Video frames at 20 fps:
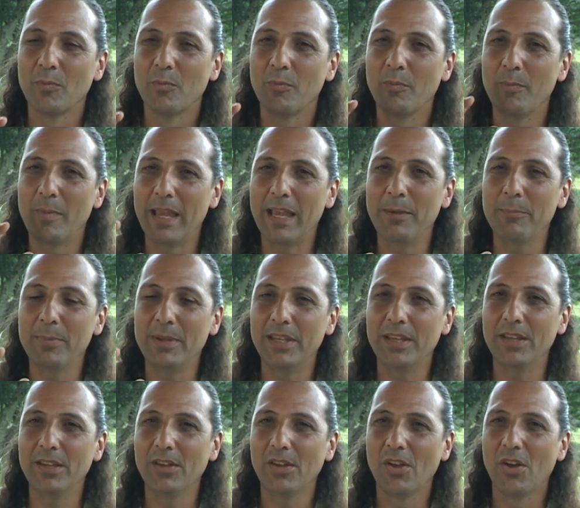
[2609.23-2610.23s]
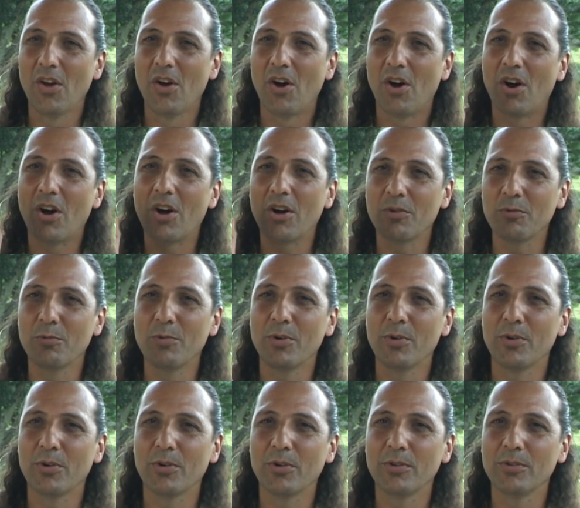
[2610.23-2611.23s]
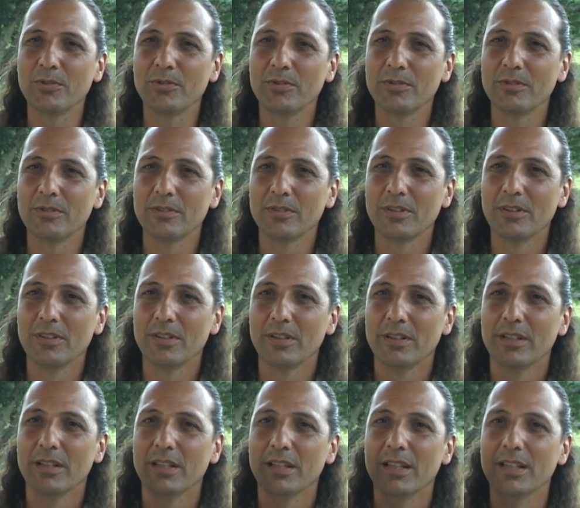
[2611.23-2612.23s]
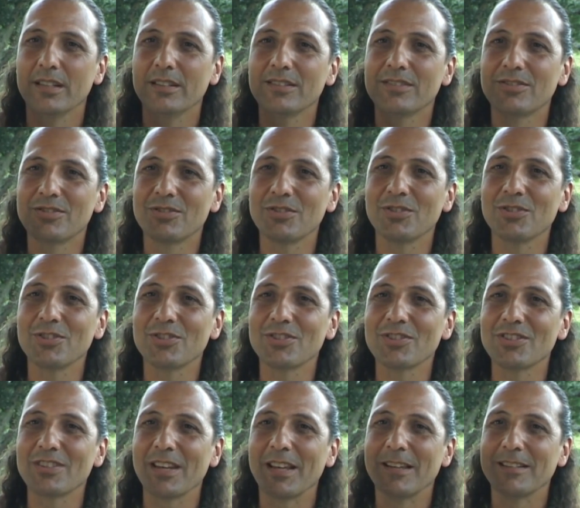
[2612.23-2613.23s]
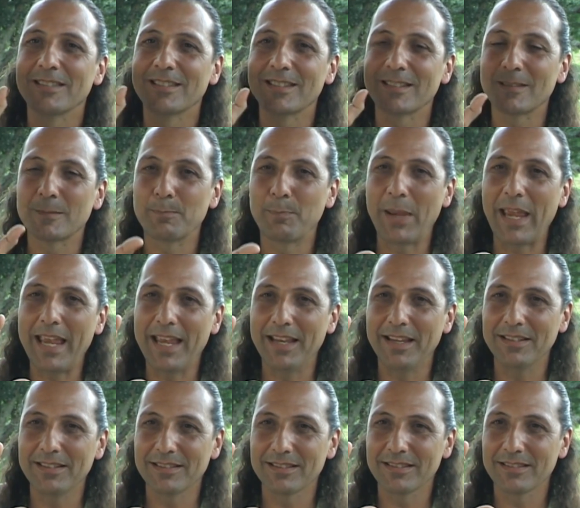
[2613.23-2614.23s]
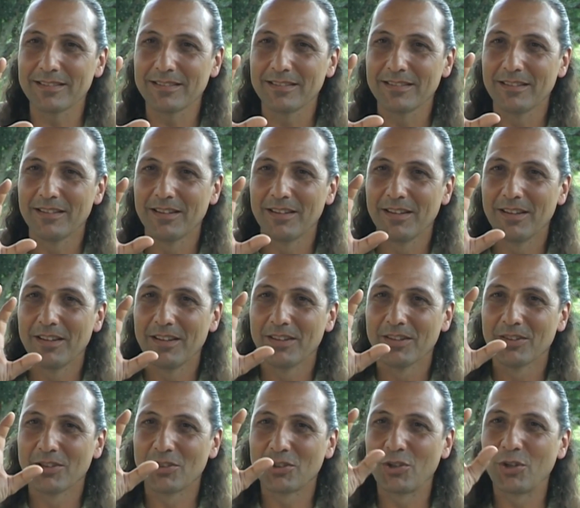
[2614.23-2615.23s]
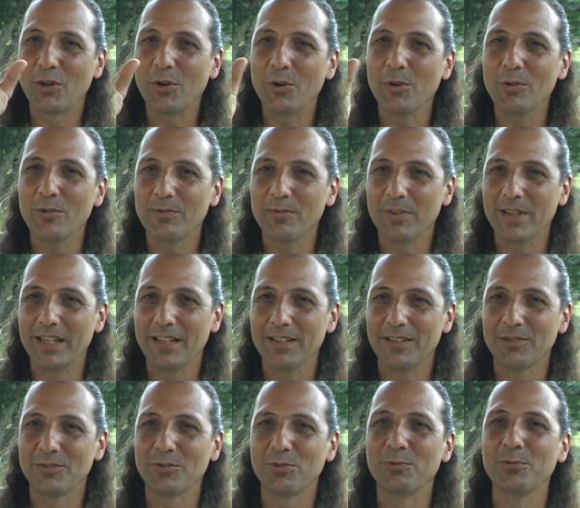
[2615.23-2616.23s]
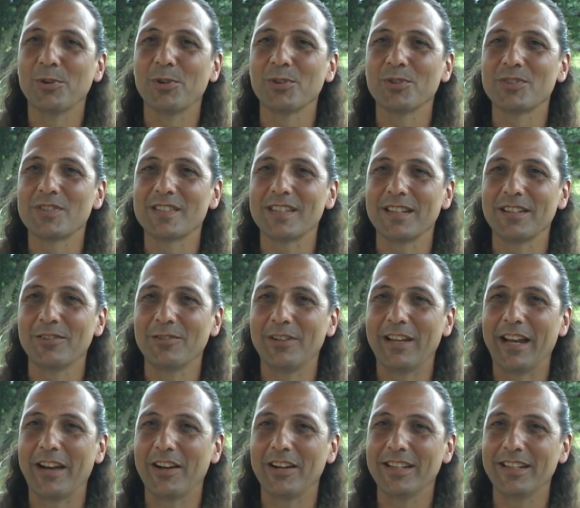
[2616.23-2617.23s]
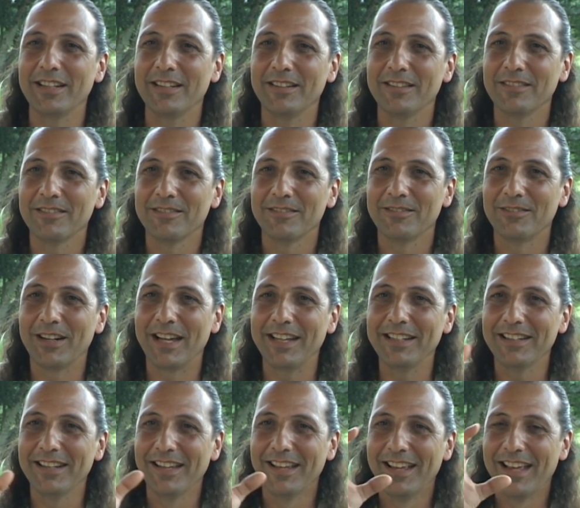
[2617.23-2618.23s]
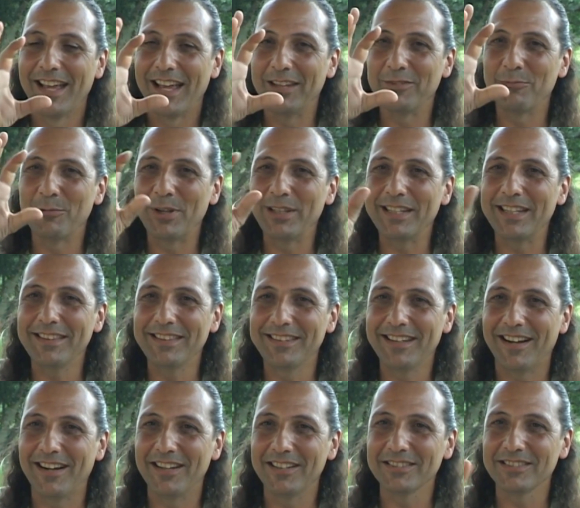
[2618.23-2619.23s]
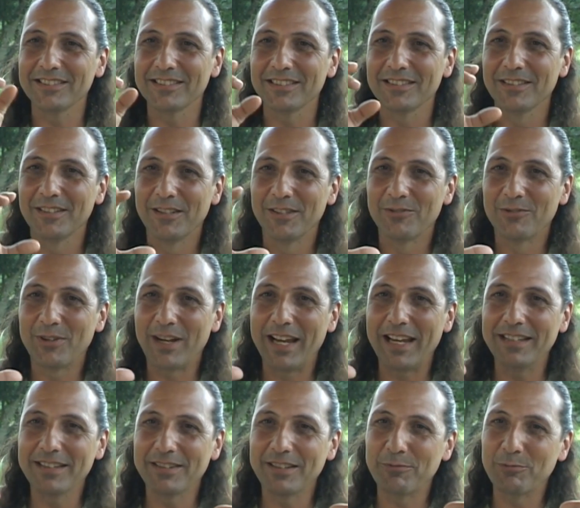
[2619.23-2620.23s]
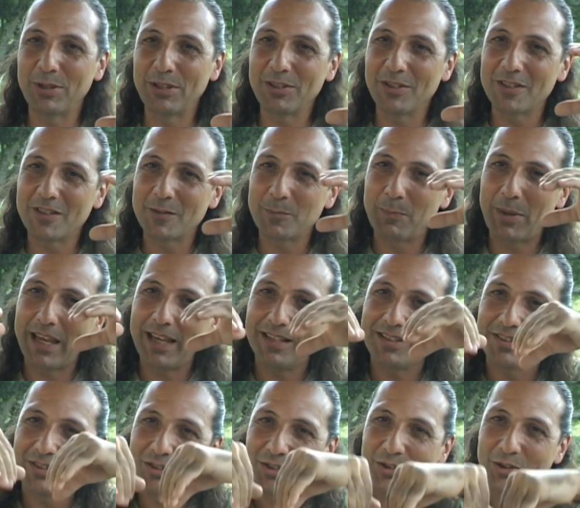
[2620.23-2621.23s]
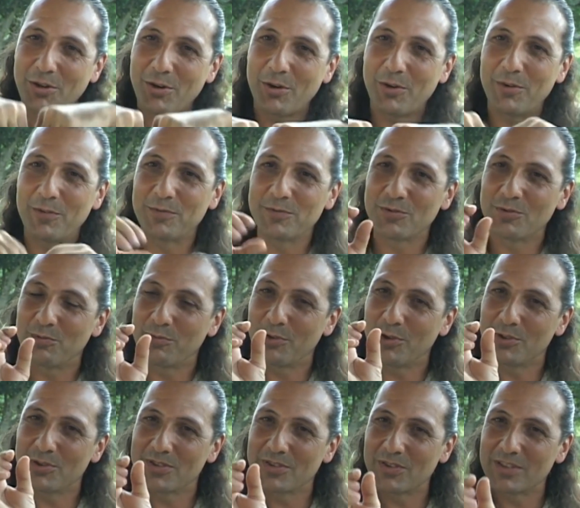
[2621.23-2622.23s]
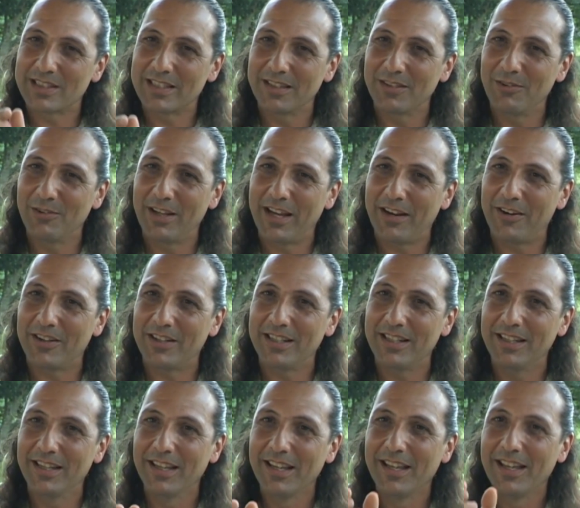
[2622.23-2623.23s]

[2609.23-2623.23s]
Maybe our world is just space curving towards singularity, right? And when it does, right, when the space curves towards singularity,